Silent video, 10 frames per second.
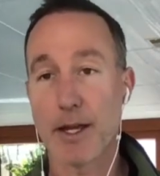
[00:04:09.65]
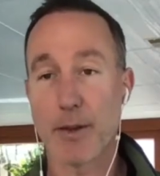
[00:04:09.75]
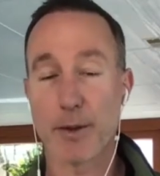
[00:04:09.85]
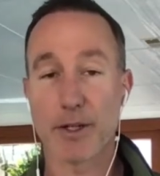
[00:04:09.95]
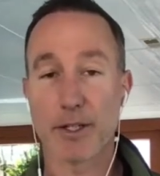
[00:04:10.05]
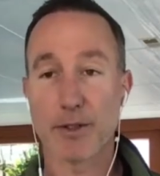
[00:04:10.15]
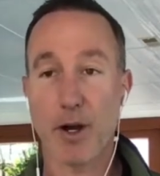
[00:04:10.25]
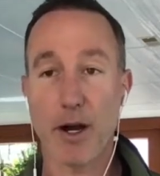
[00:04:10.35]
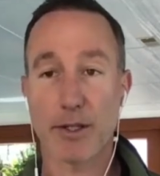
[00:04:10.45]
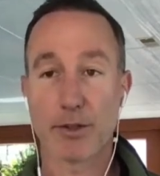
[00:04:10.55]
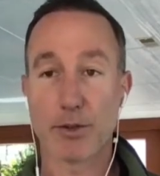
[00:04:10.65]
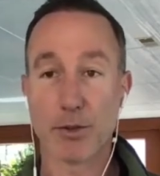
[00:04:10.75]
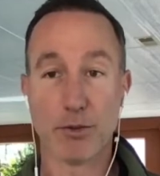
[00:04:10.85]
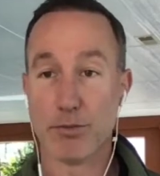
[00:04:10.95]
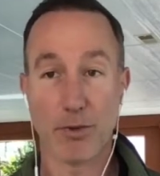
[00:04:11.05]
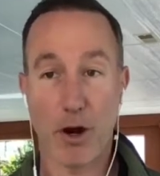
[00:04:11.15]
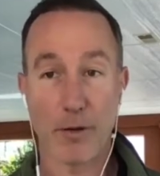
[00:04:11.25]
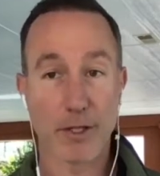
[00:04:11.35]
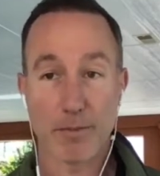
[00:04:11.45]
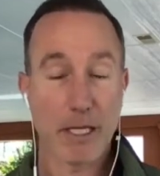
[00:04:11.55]
And they're going to talk to
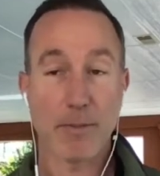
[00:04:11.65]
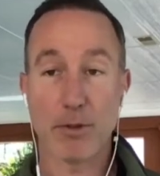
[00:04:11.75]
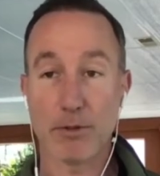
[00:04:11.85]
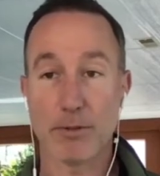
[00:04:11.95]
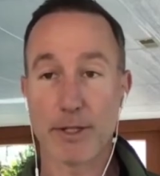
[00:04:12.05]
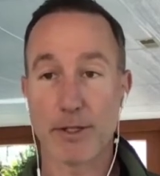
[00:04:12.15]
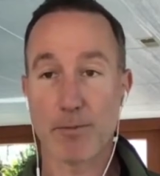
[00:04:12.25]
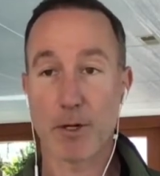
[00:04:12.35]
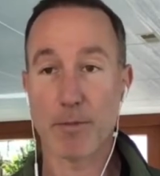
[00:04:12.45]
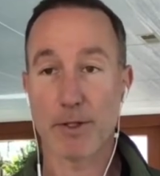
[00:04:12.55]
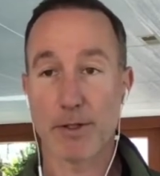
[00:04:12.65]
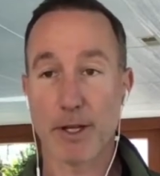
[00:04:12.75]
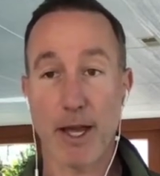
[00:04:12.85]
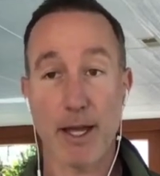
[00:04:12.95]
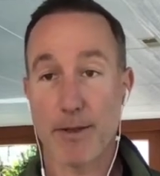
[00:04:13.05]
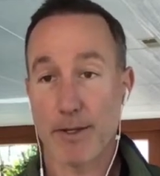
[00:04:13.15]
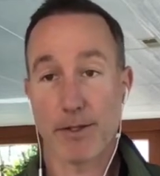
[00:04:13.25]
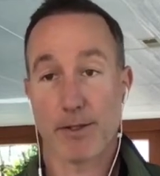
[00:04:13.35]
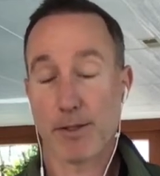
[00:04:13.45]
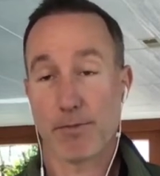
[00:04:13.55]
all these people and just pretty much say, hey,
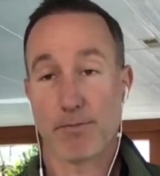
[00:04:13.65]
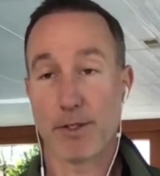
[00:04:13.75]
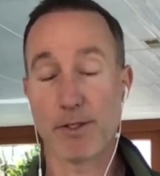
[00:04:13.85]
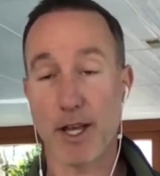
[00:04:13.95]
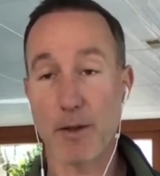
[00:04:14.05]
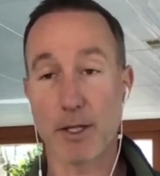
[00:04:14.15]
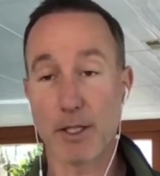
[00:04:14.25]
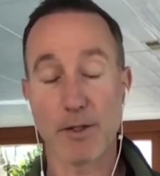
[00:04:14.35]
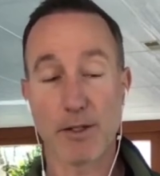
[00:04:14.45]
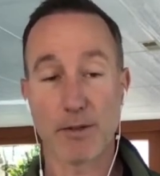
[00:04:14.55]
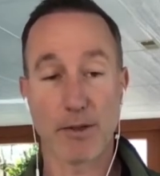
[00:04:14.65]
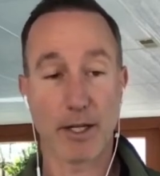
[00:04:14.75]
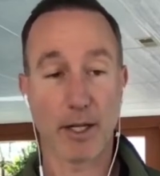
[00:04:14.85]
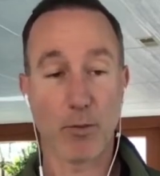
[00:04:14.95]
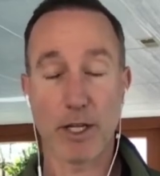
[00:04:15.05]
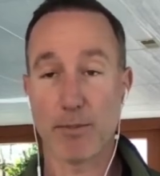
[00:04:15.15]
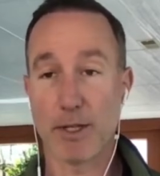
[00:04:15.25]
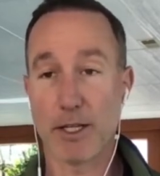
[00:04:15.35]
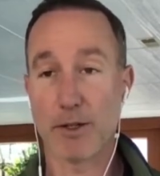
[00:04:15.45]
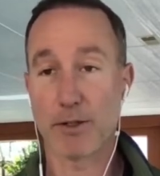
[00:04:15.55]
this is how they do it. We can
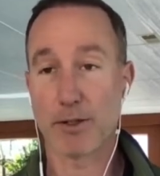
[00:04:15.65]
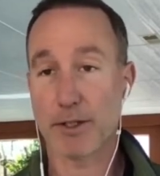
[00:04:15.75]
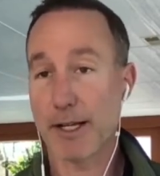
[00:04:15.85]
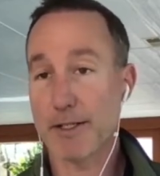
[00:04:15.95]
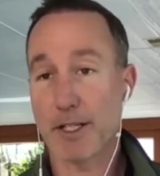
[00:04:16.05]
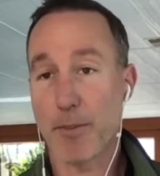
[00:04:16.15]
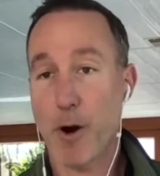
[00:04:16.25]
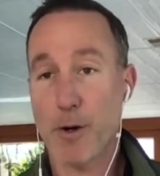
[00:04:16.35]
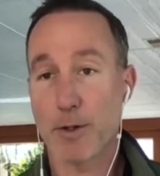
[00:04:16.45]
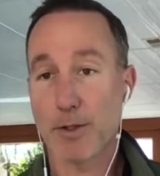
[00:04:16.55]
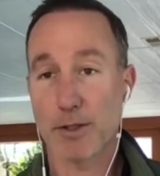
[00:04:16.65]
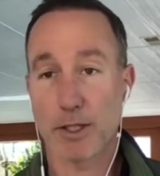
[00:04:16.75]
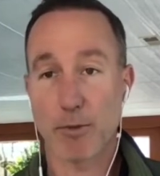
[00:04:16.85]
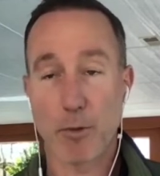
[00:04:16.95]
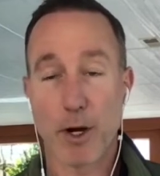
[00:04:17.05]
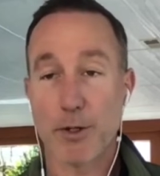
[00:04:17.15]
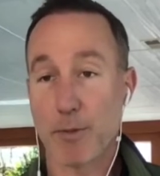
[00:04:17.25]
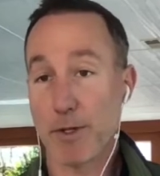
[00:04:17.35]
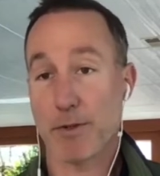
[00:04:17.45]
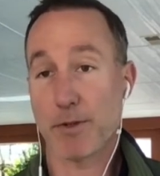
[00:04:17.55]
be your custody partners. We want
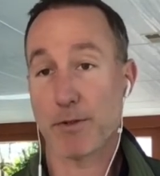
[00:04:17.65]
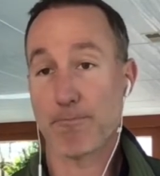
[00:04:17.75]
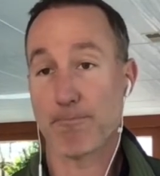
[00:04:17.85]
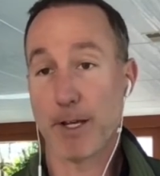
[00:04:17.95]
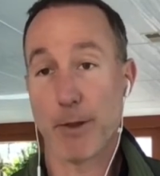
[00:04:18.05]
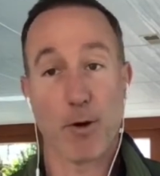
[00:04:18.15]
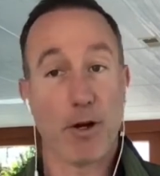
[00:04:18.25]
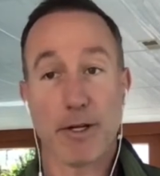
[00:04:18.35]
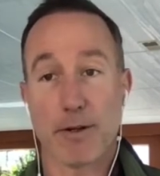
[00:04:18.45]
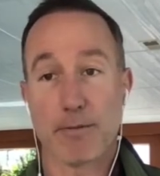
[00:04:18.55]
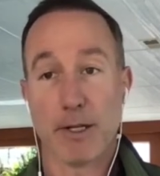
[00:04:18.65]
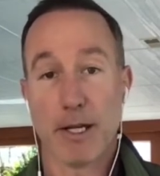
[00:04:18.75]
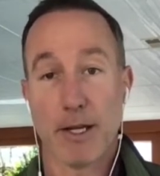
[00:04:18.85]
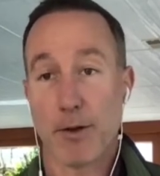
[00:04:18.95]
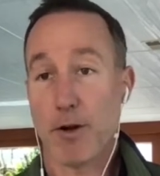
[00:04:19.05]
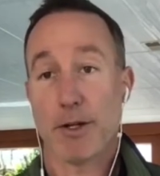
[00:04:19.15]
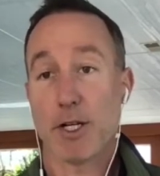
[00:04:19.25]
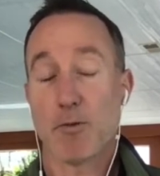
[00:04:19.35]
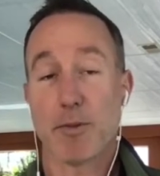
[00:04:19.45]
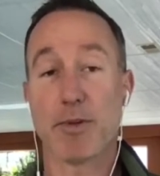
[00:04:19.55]
your business. And they're all here. They're all
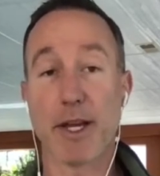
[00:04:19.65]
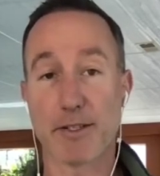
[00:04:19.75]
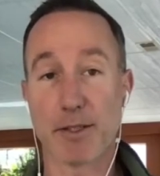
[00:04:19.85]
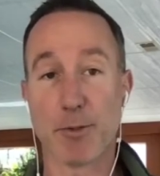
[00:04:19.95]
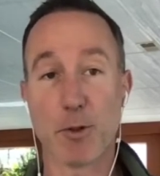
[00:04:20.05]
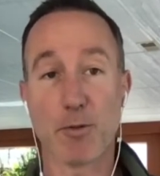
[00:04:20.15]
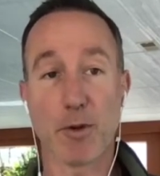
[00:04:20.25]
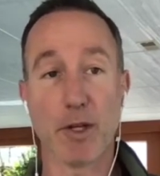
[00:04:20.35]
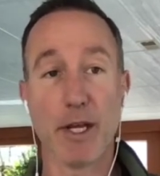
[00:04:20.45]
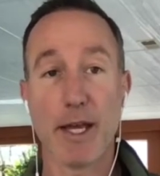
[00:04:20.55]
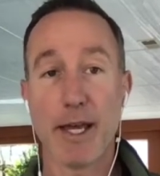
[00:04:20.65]
here in one place. It's beautiful.